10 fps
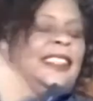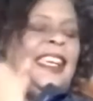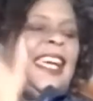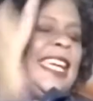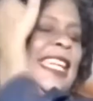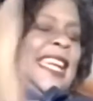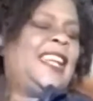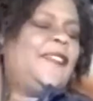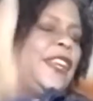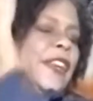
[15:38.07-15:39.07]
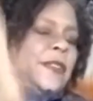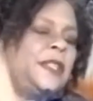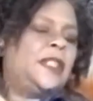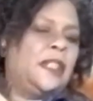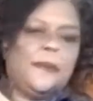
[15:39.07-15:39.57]
I can kind of hear
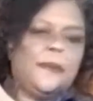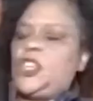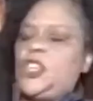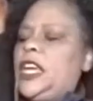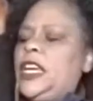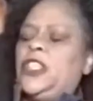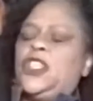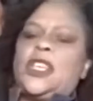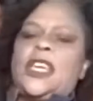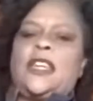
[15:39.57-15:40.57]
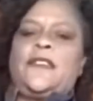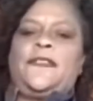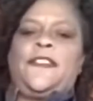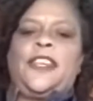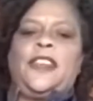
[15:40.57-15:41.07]
the timbre change, and I can
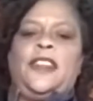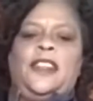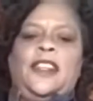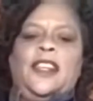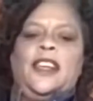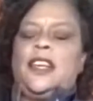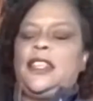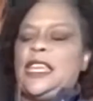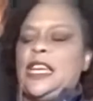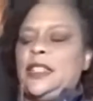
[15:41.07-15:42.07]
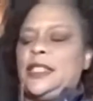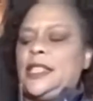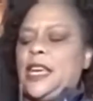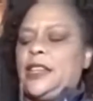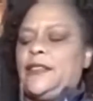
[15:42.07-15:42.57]
feel on the
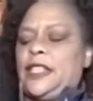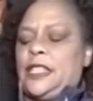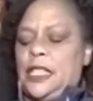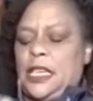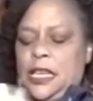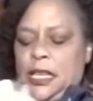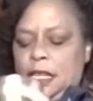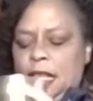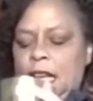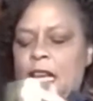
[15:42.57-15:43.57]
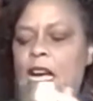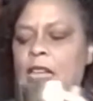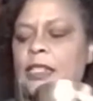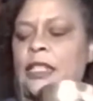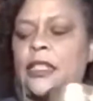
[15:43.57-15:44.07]
outside of the tin that
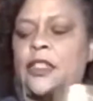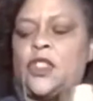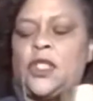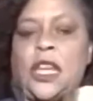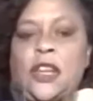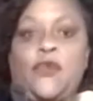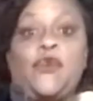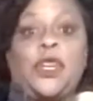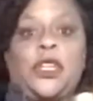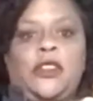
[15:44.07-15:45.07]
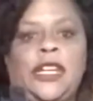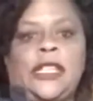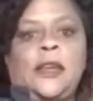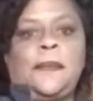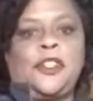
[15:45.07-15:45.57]
cocktail is just at a really
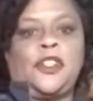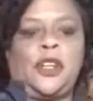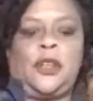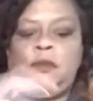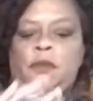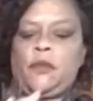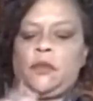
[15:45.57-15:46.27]
great temperature.